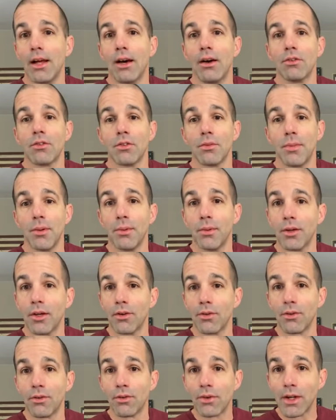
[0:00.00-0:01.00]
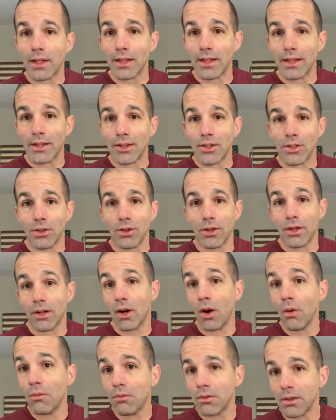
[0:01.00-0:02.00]
out so people can really enjoy it
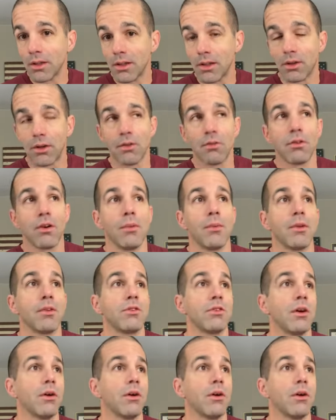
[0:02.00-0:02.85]
and hopefully learn from it.